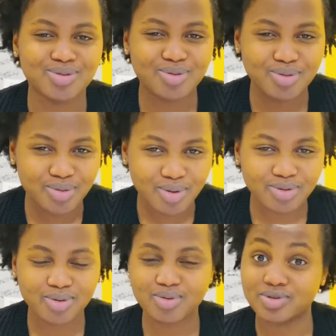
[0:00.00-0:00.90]
growth
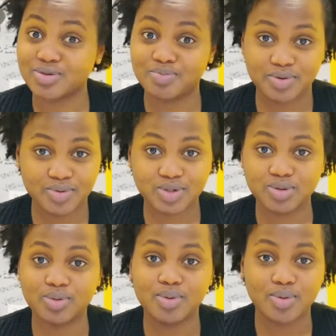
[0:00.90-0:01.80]
or spiritual
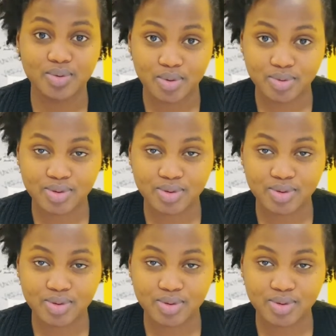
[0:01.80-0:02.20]
growth?